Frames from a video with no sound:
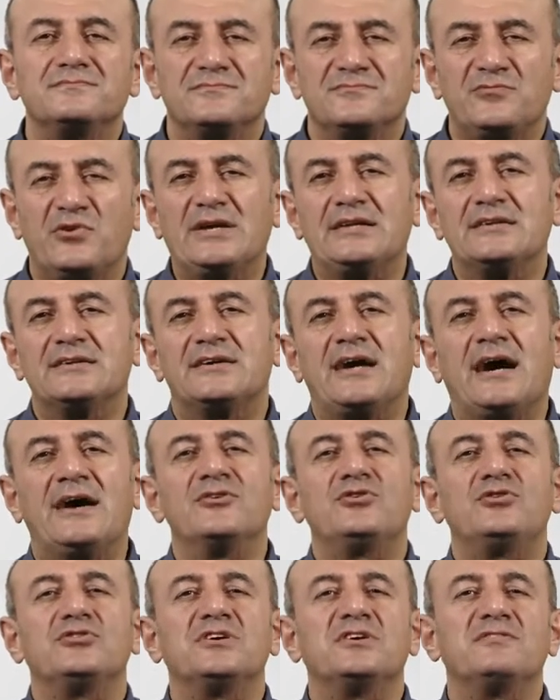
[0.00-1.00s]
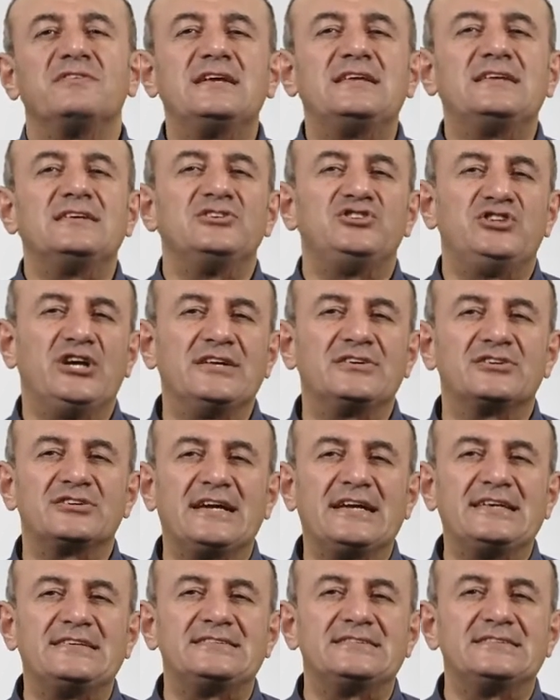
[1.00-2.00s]
will continue with
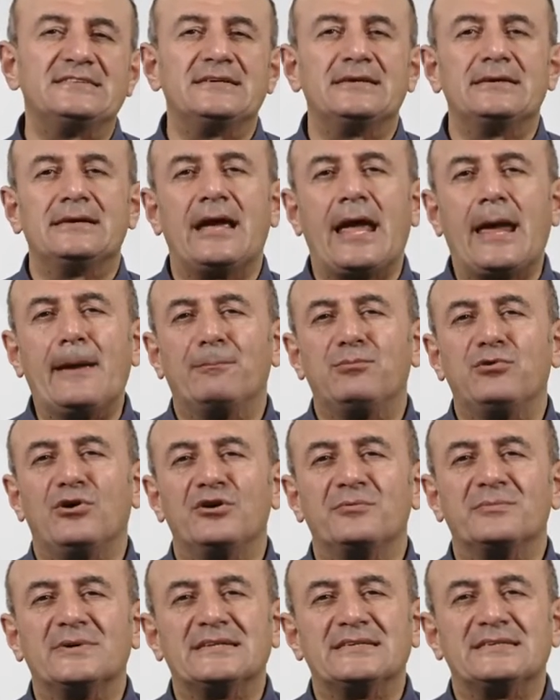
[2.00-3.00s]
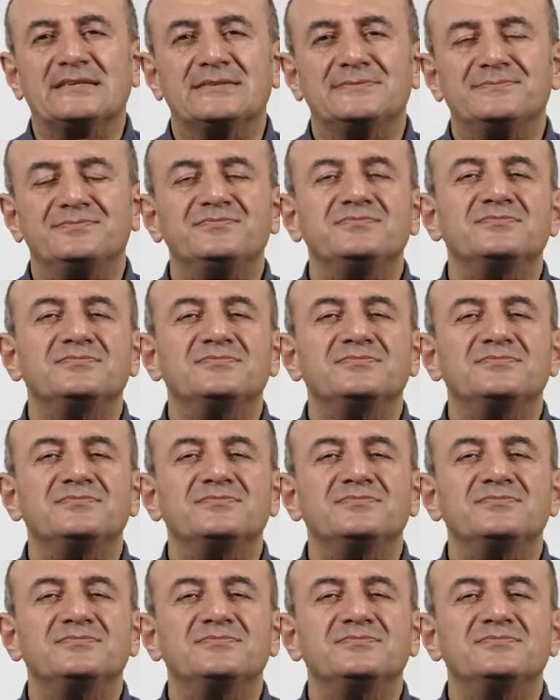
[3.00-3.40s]
generates employment.